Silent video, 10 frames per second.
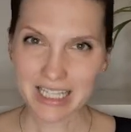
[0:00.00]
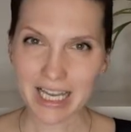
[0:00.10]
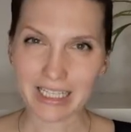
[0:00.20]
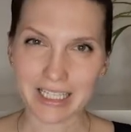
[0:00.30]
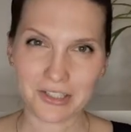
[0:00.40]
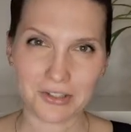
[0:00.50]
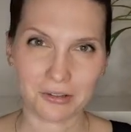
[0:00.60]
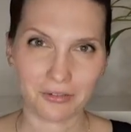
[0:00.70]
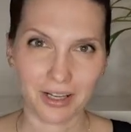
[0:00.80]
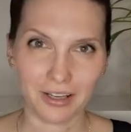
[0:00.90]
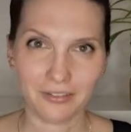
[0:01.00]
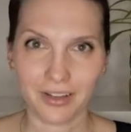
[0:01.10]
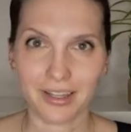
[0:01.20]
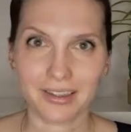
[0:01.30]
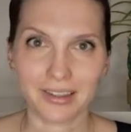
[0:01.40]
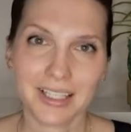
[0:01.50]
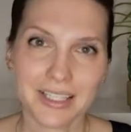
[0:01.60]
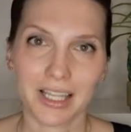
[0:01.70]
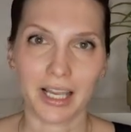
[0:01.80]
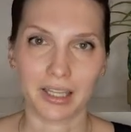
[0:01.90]
less likely to survive,
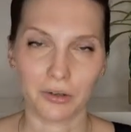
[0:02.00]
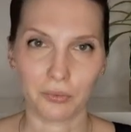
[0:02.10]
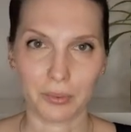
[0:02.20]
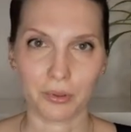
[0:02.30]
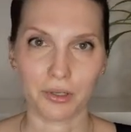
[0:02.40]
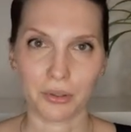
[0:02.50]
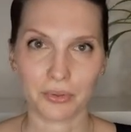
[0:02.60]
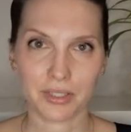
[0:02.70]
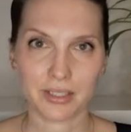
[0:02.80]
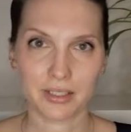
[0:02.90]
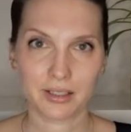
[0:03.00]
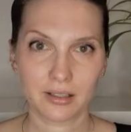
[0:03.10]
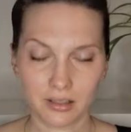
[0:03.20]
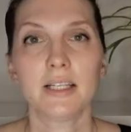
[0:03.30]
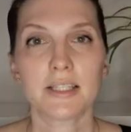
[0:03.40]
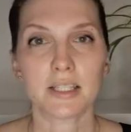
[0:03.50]
and less likely to reproduce.